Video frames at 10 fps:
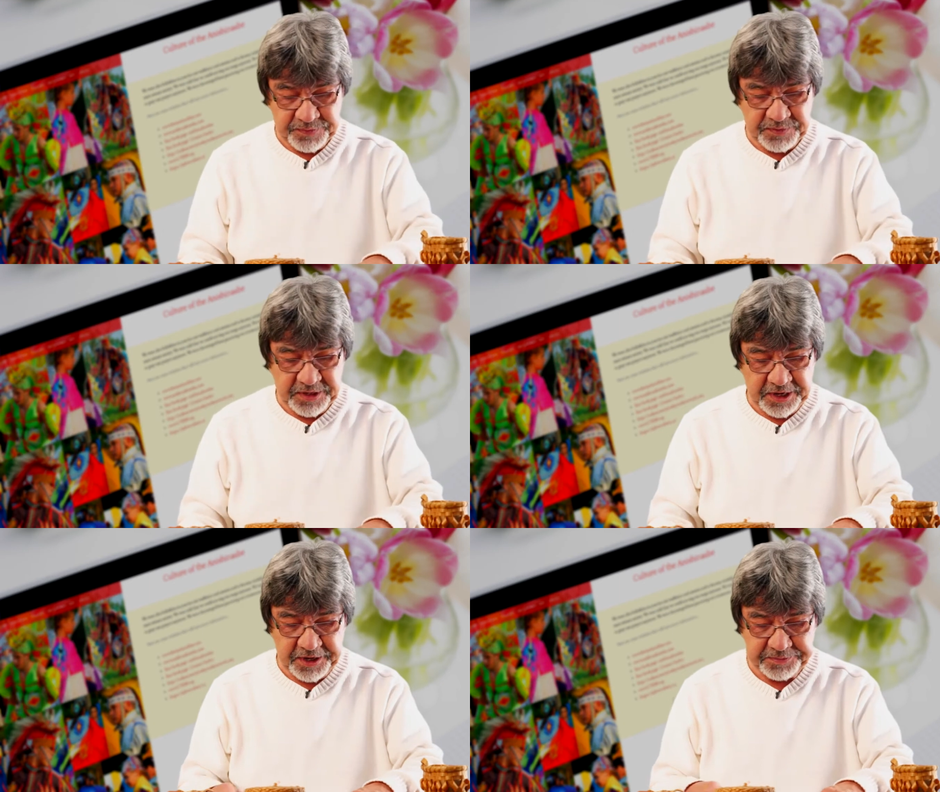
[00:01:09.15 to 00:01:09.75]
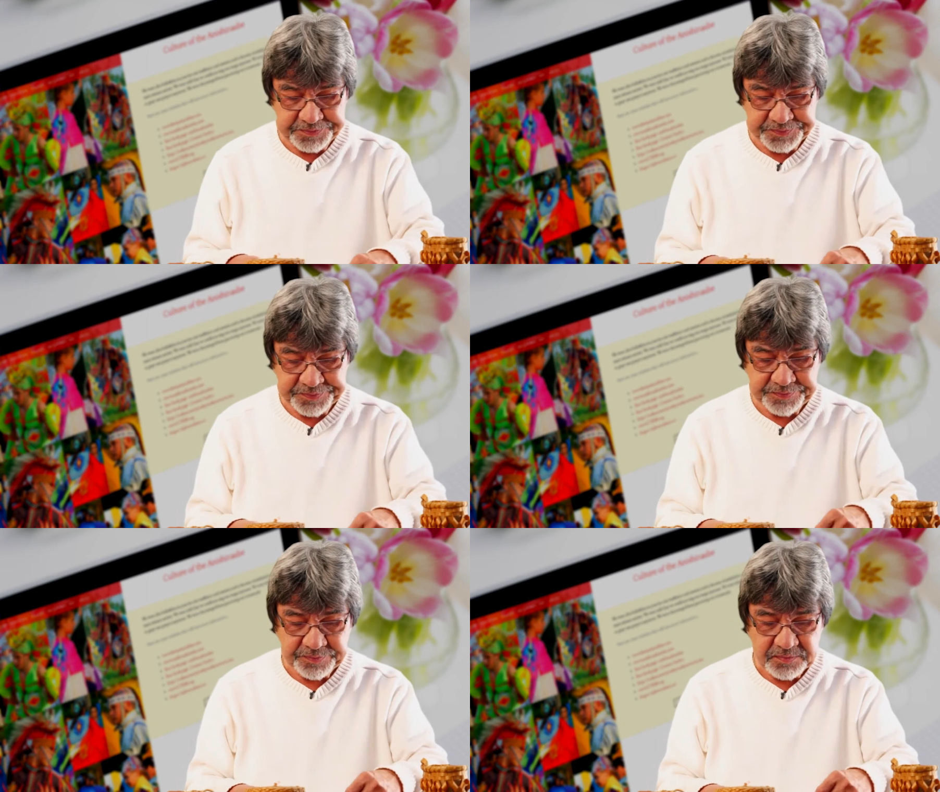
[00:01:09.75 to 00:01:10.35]
Okay,
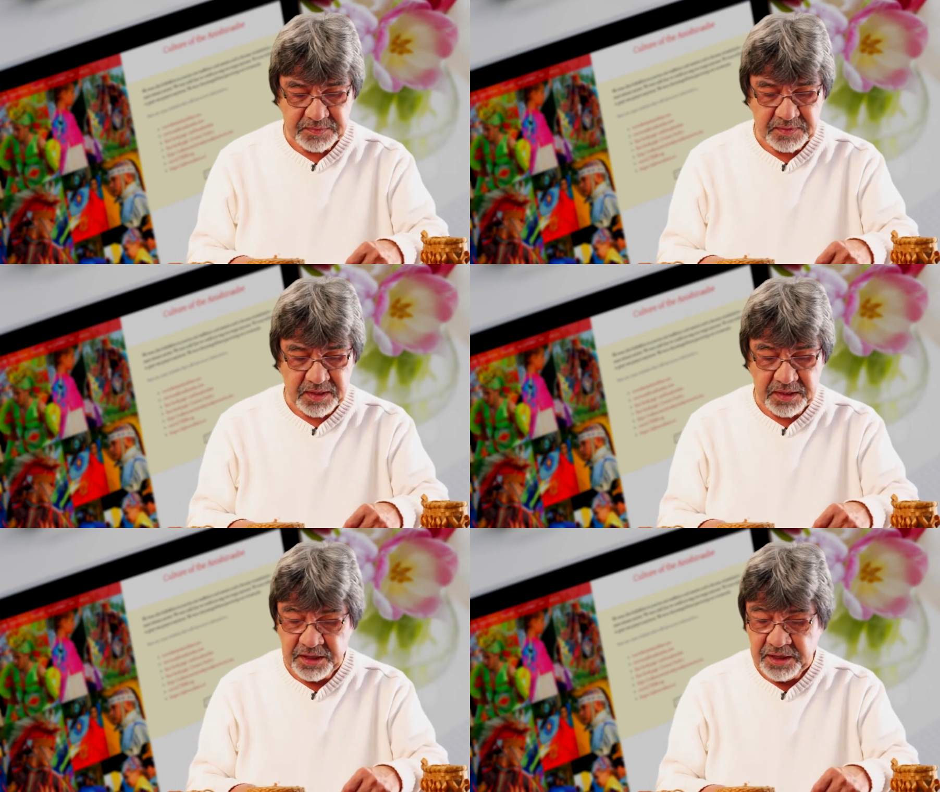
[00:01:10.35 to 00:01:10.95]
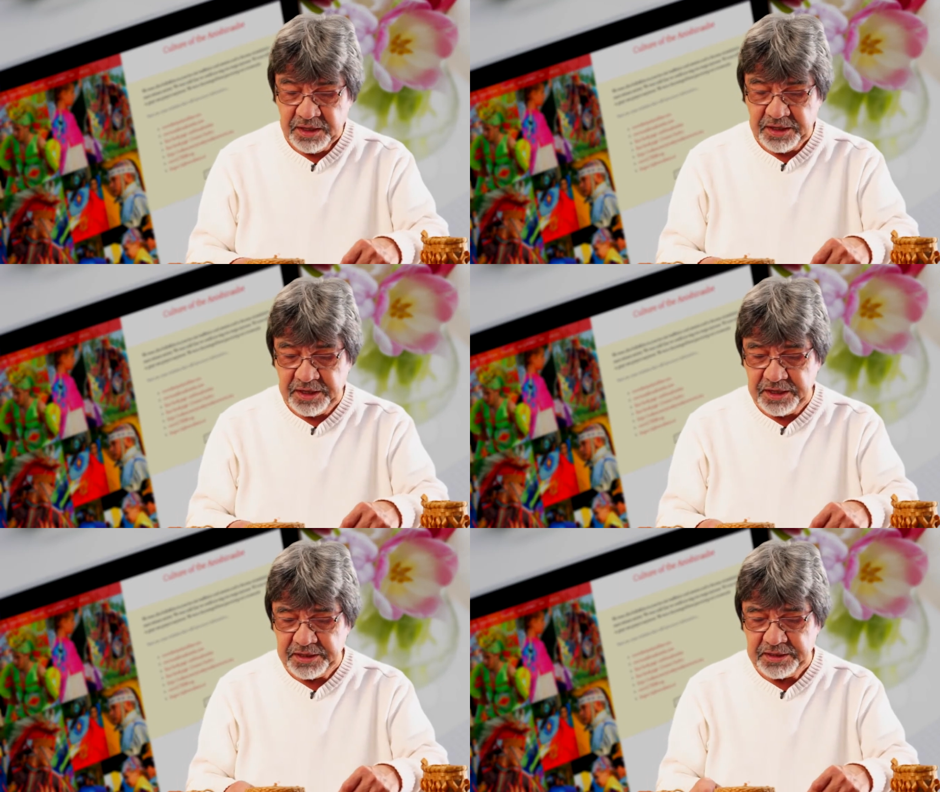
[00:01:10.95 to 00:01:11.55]

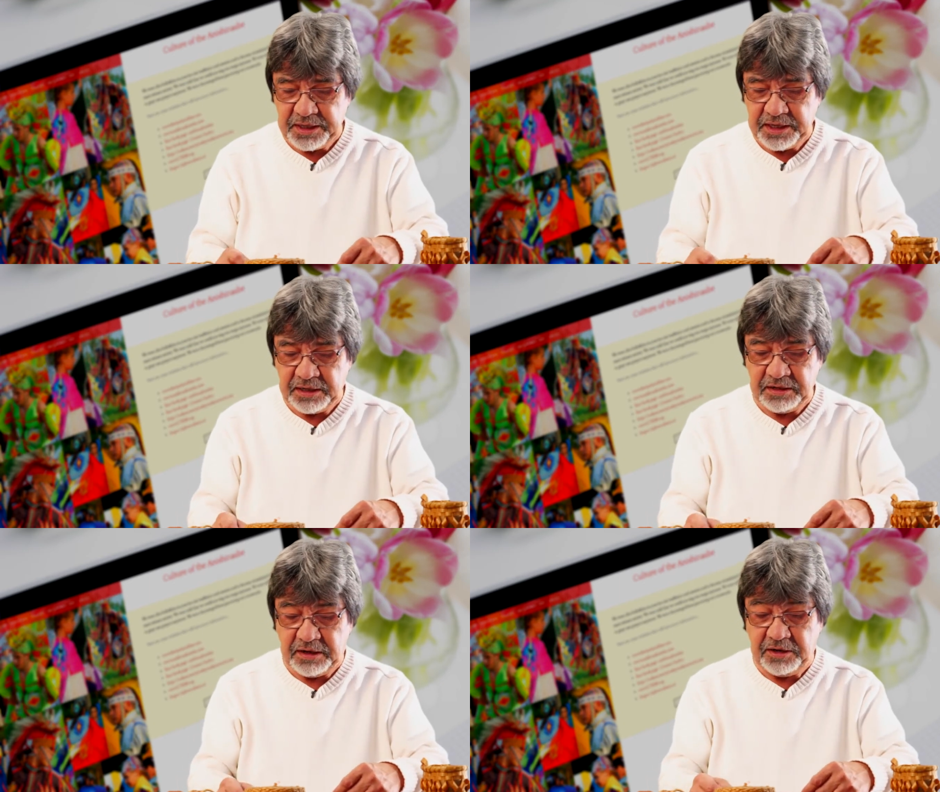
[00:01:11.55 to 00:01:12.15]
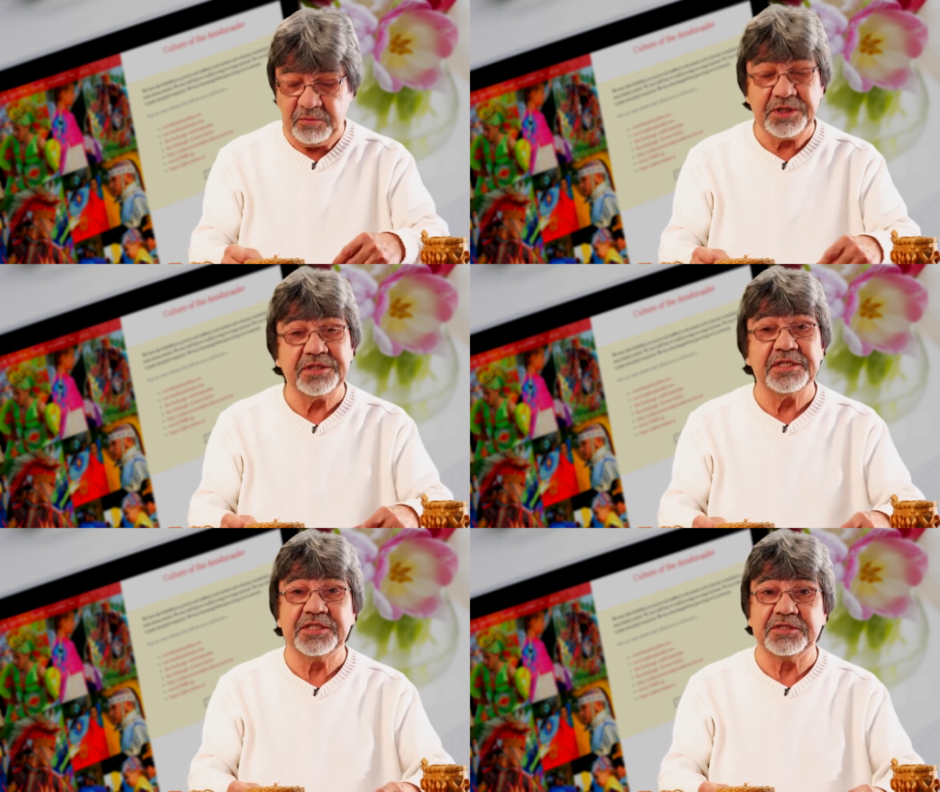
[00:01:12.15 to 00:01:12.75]
and along
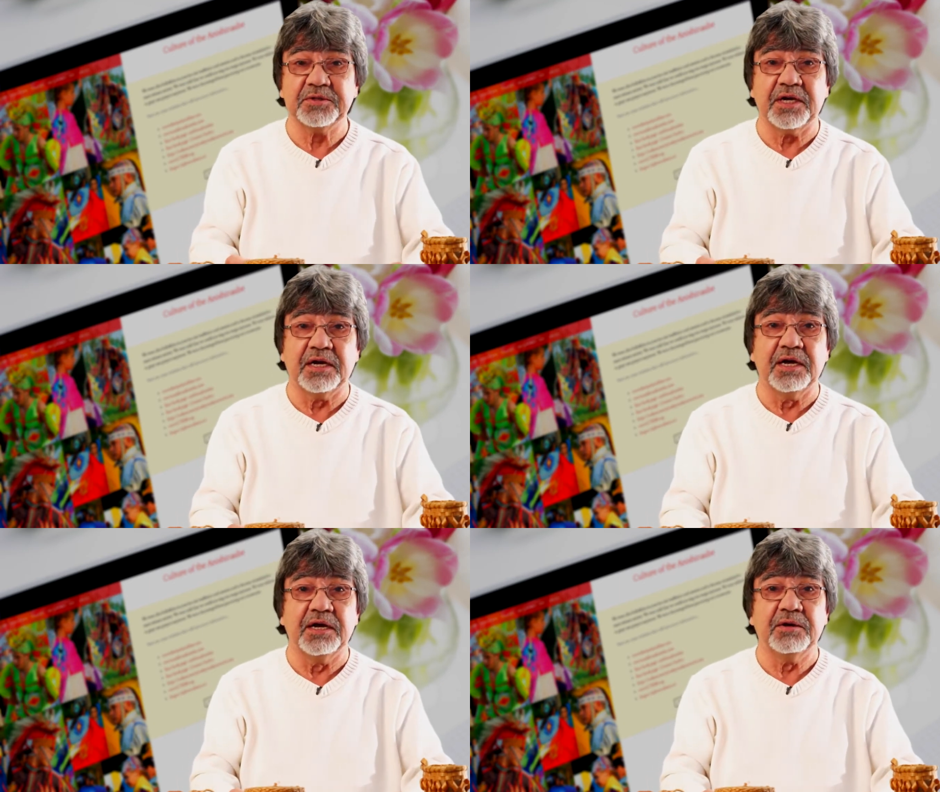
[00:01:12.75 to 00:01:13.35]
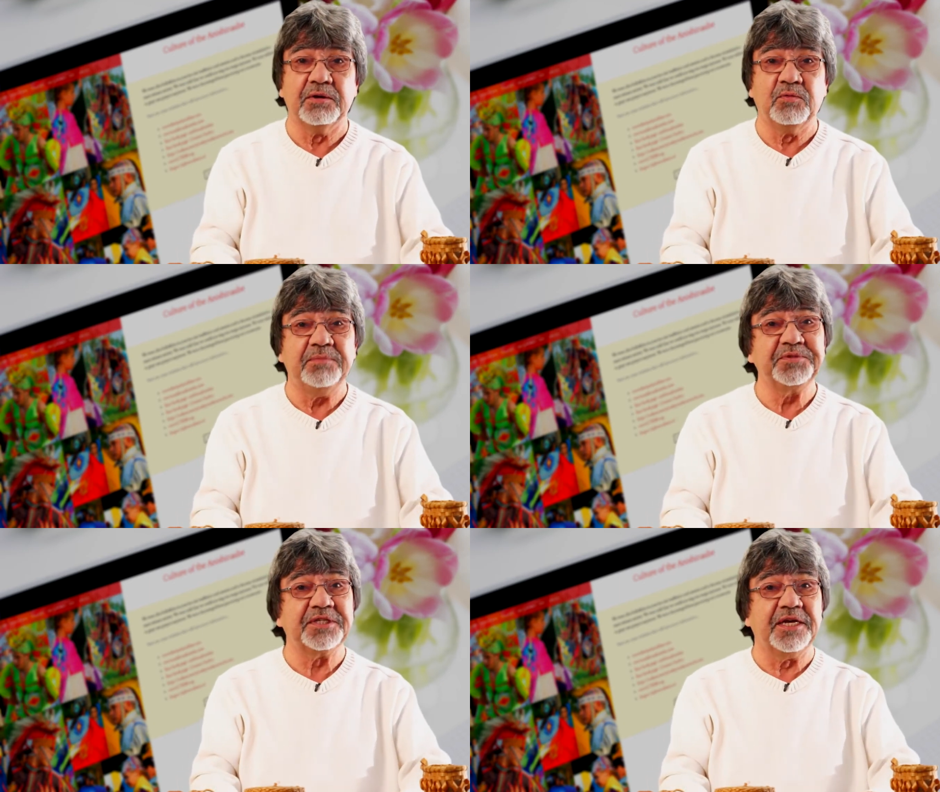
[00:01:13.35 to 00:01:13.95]
with this
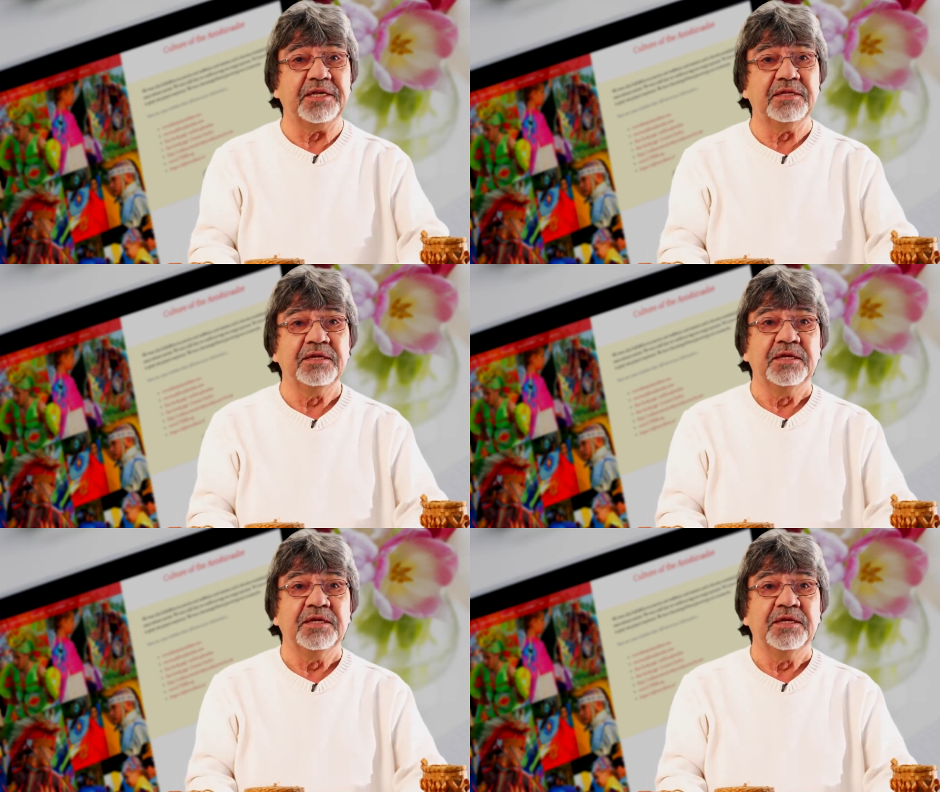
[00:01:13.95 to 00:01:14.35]
website,